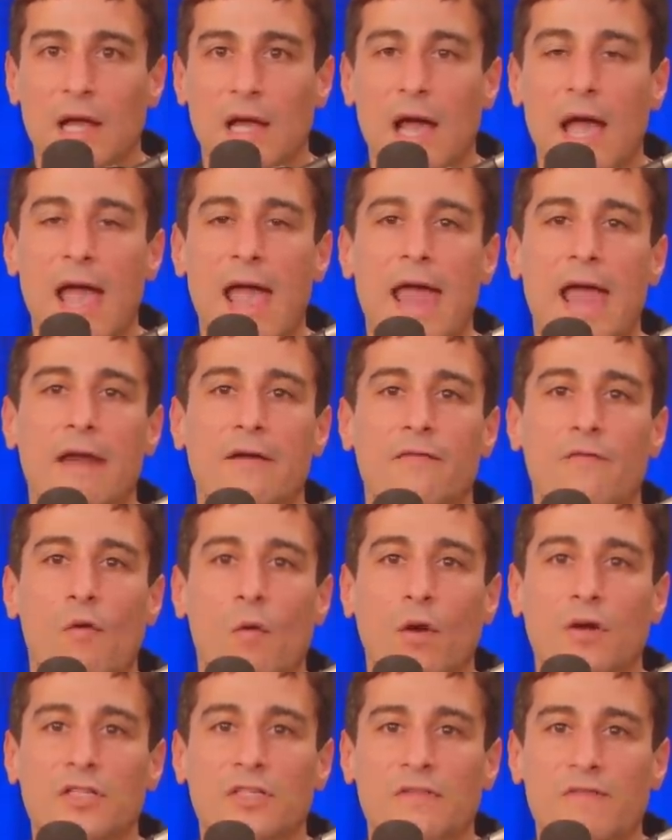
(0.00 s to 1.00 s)
and
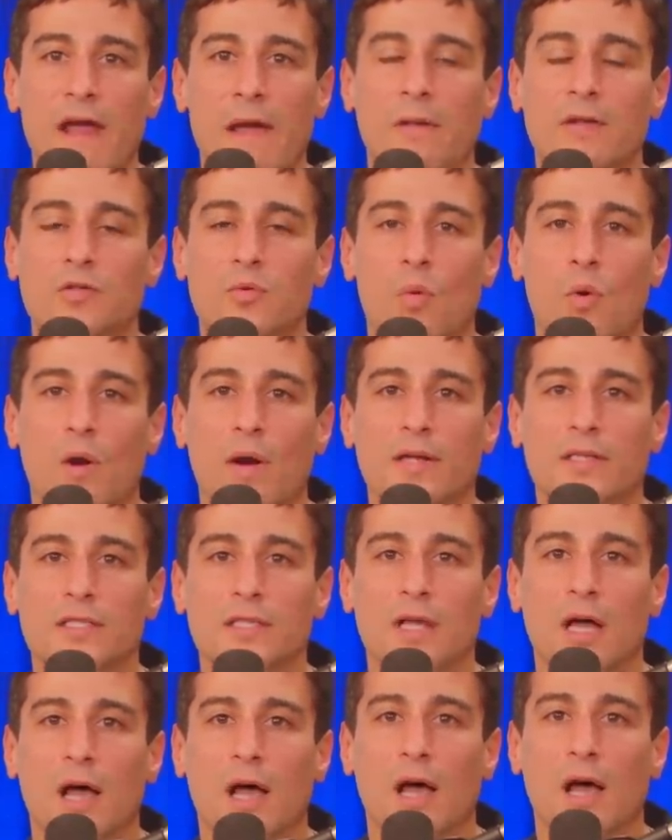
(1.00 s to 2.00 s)
for surveillance
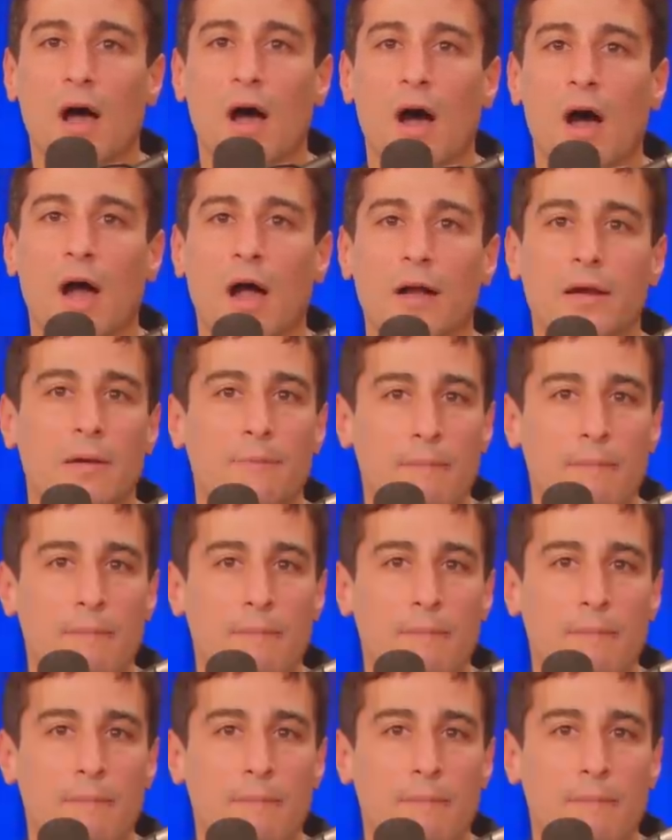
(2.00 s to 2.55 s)
warrants on